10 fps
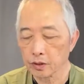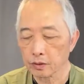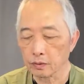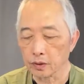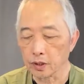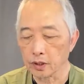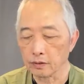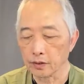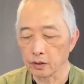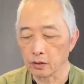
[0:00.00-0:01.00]
We live
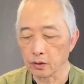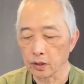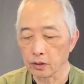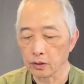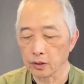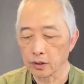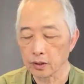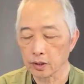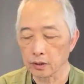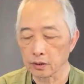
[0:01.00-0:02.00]
according to the
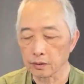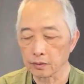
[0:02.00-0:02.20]
sun.